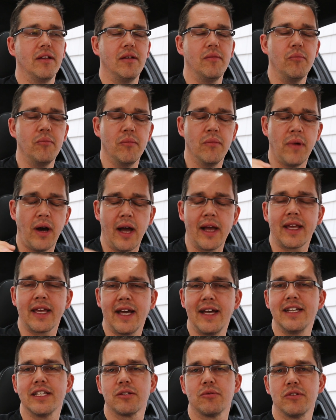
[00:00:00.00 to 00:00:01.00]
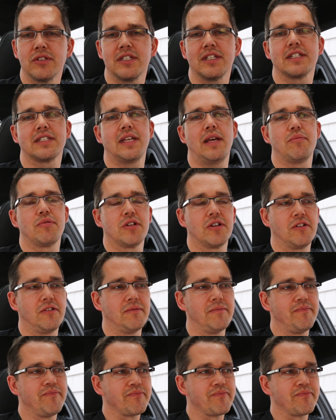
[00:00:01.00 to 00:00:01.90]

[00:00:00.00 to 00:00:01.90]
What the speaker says: My case was exceptional.